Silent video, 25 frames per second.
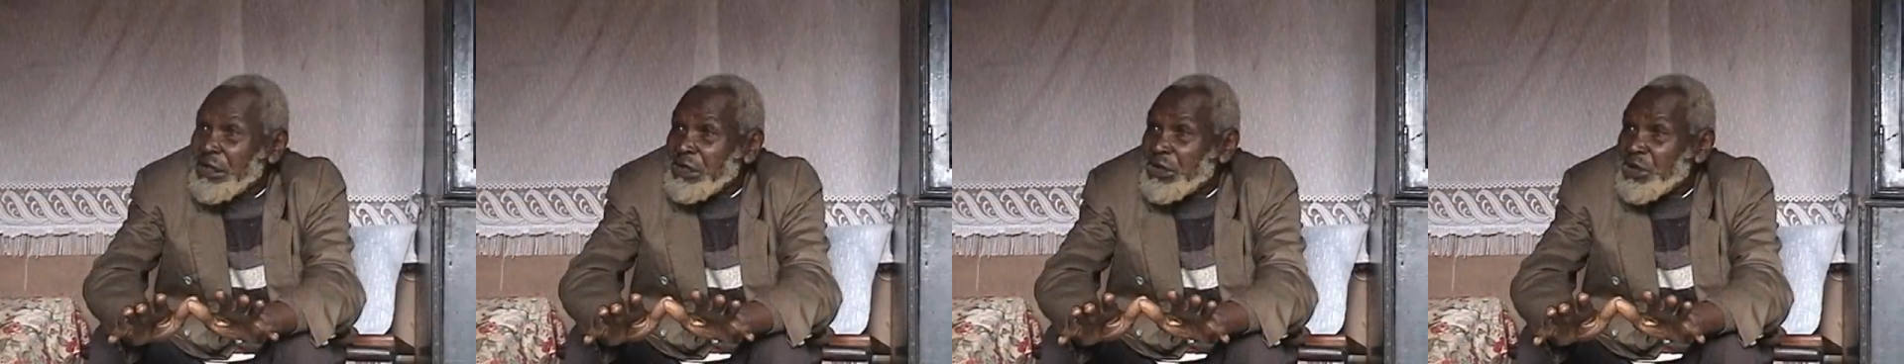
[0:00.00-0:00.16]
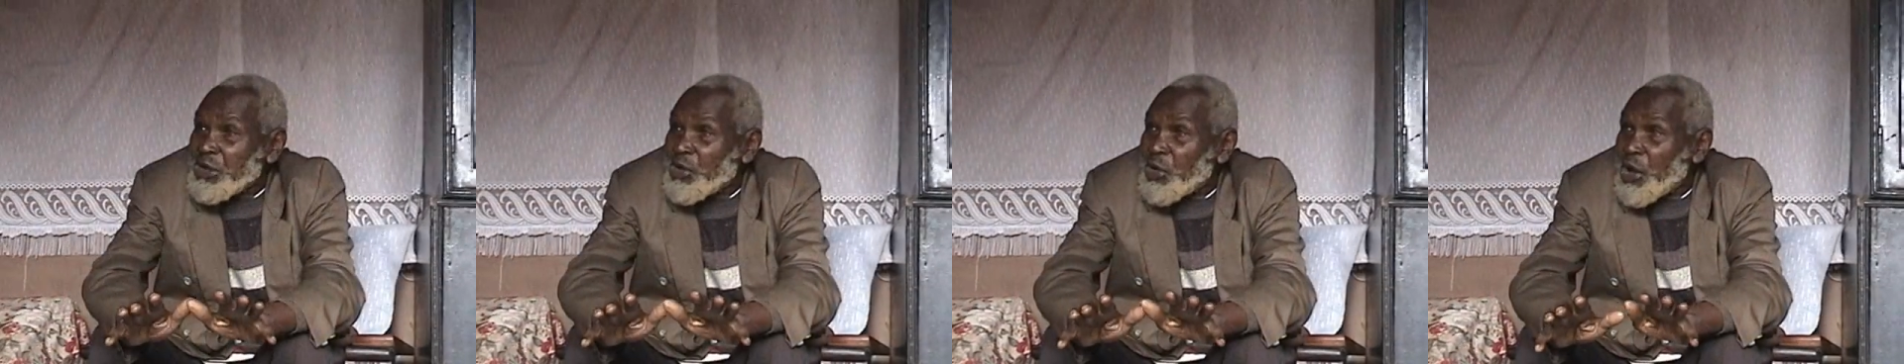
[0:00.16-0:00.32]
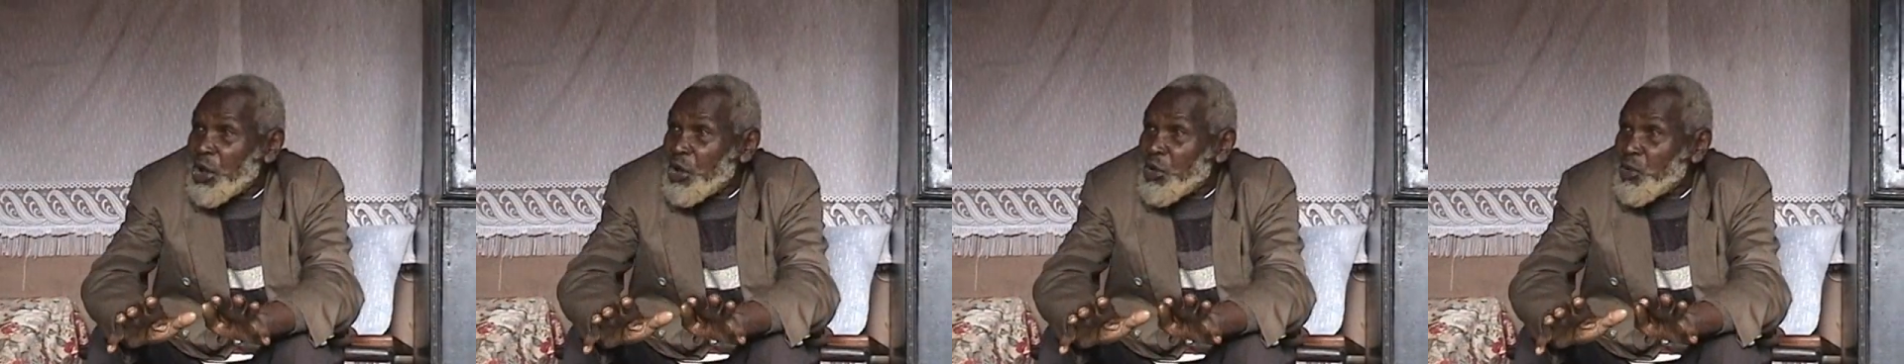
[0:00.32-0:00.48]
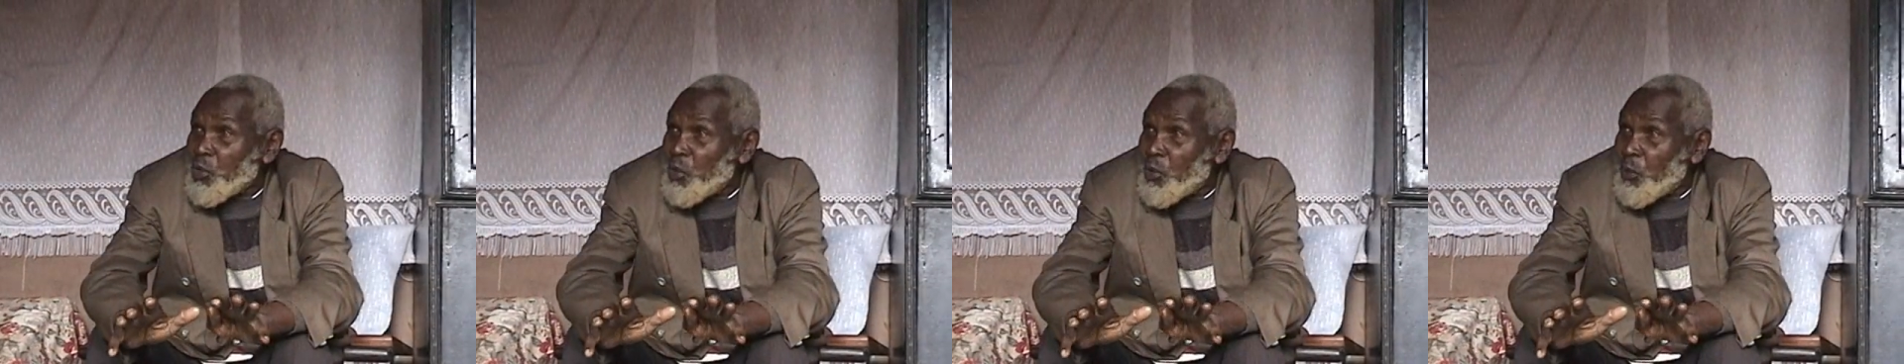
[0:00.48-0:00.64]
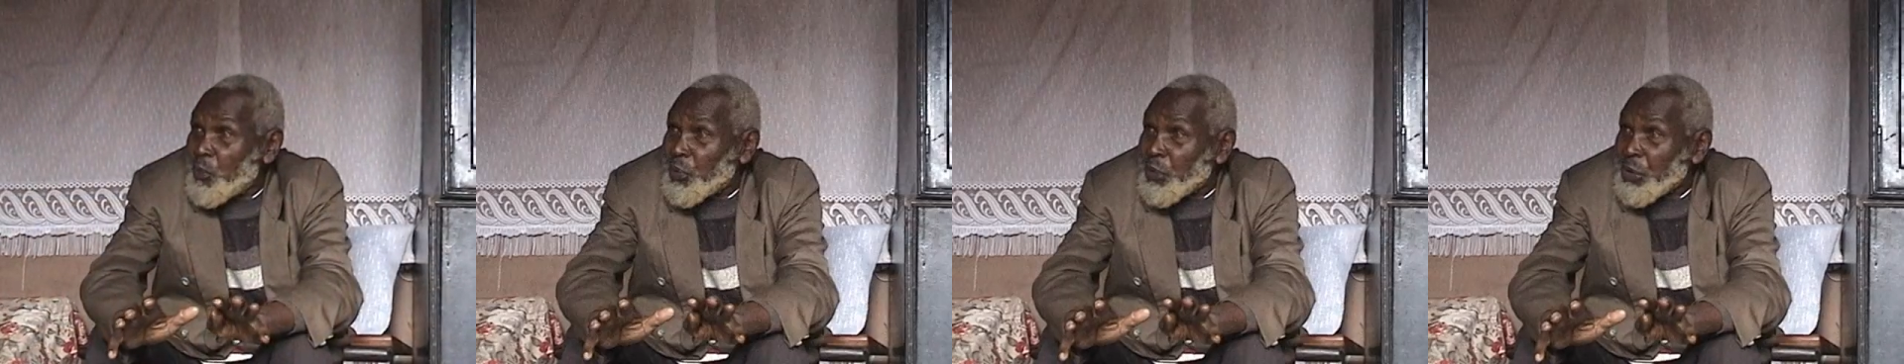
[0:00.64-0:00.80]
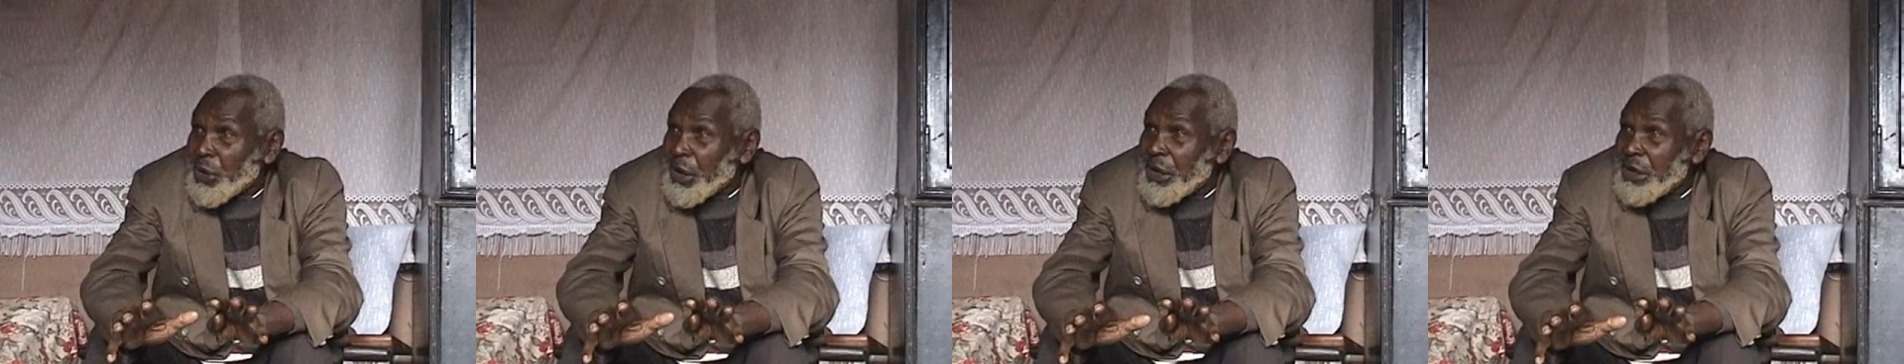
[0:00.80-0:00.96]
Home
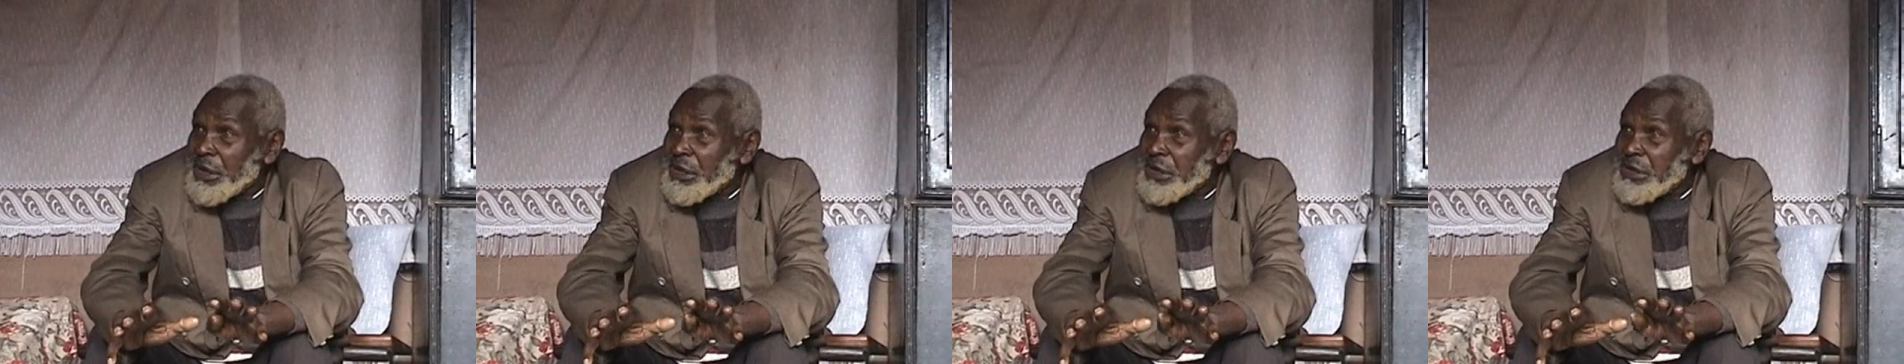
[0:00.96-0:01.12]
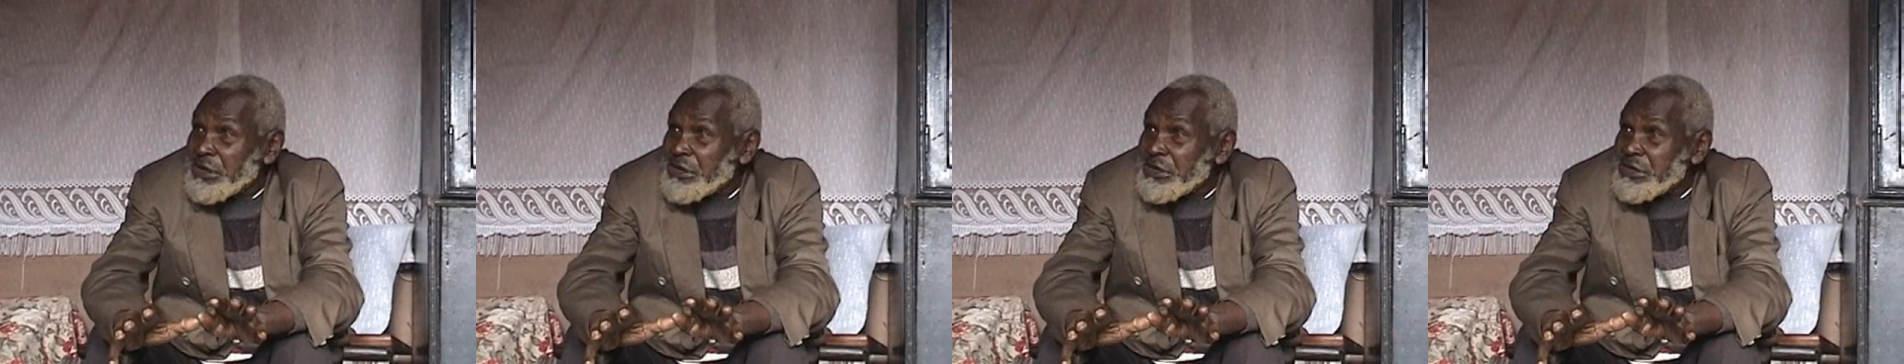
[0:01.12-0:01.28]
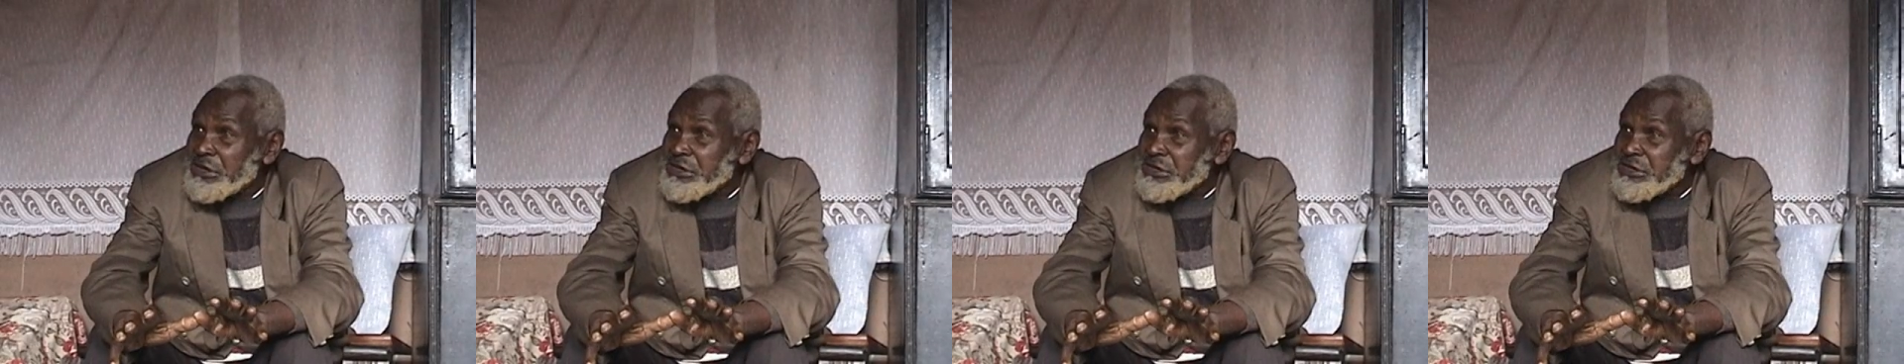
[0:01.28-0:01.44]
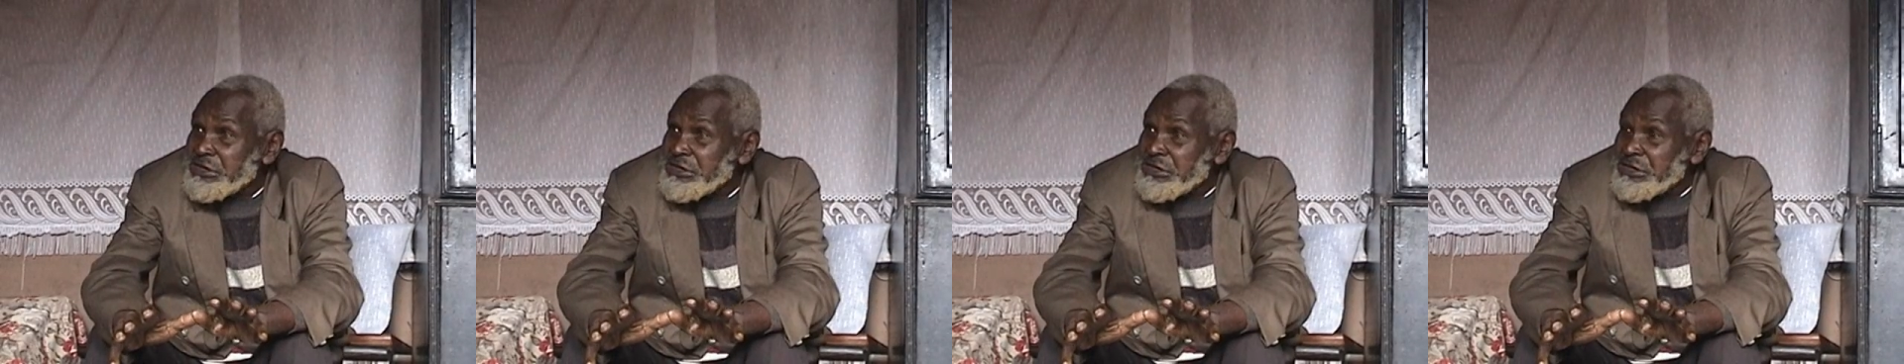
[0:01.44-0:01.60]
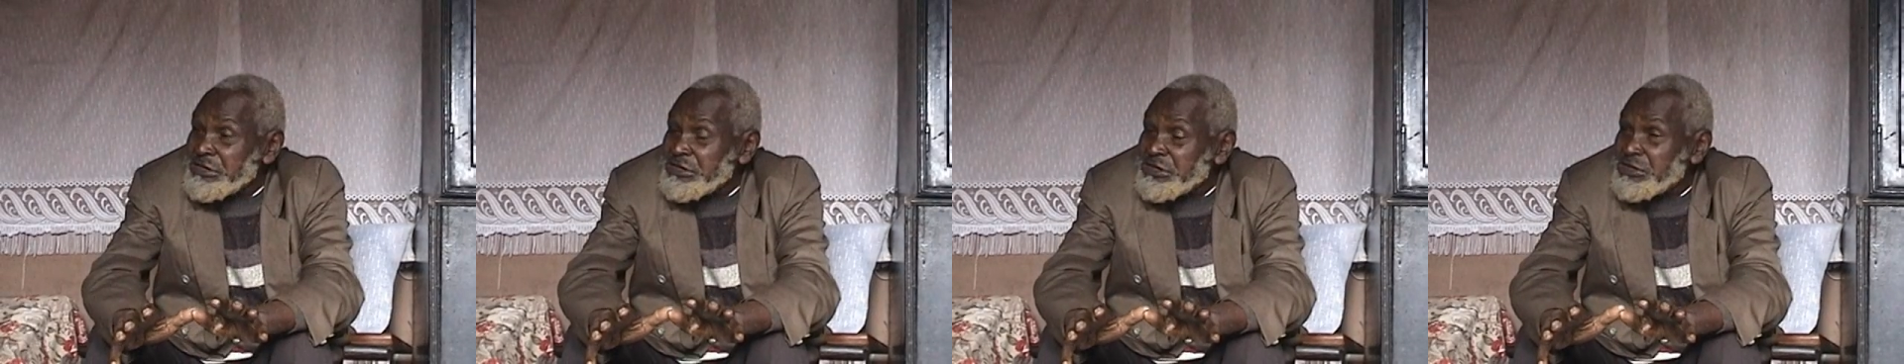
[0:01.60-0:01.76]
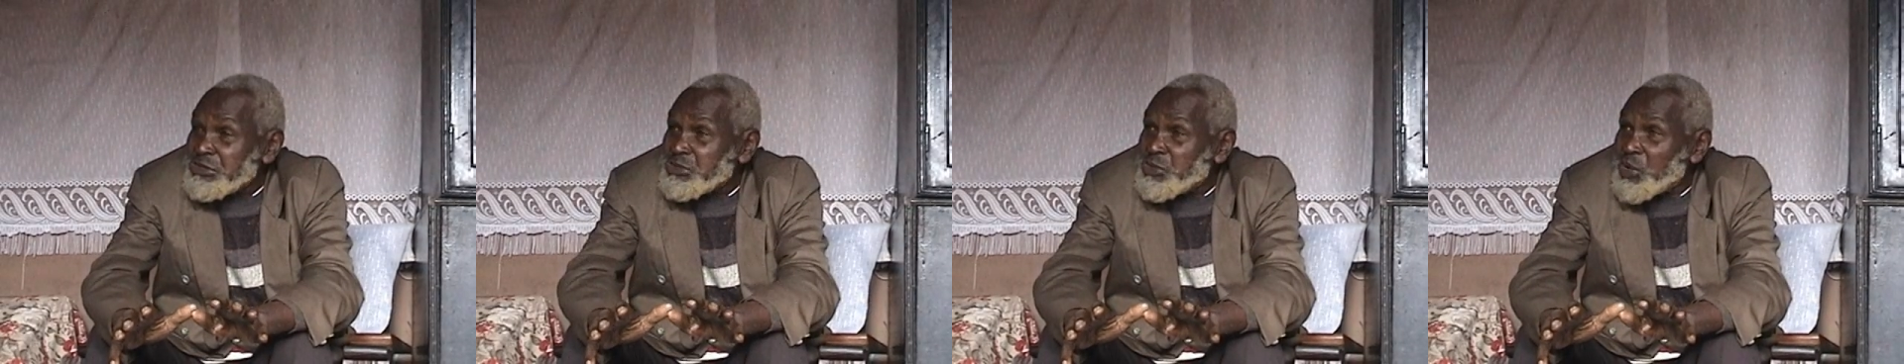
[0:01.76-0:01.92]
Guards soon after
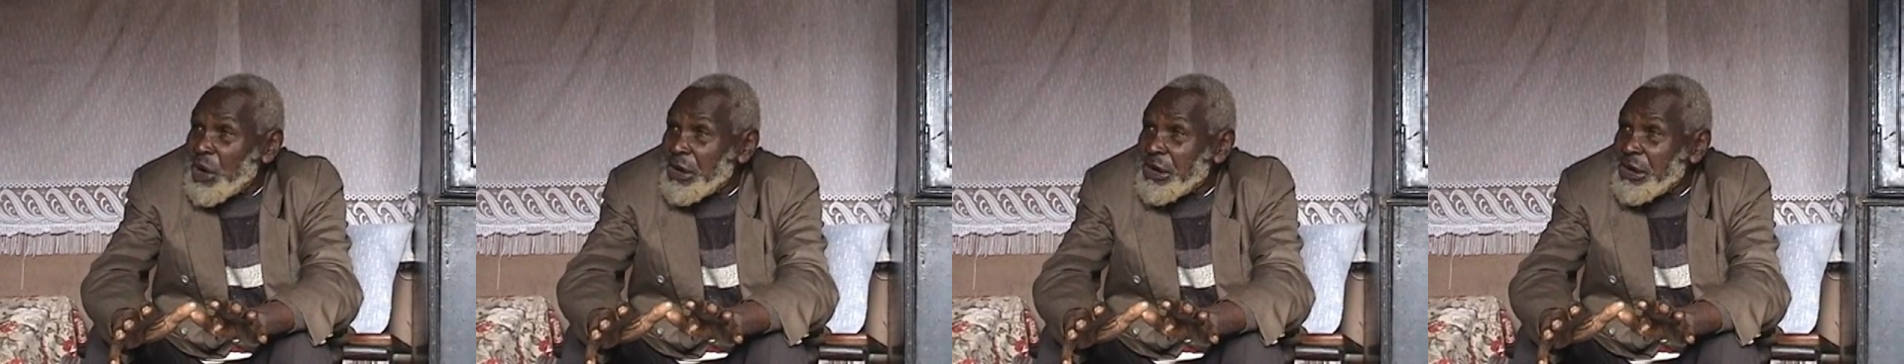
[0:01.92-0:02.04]
we were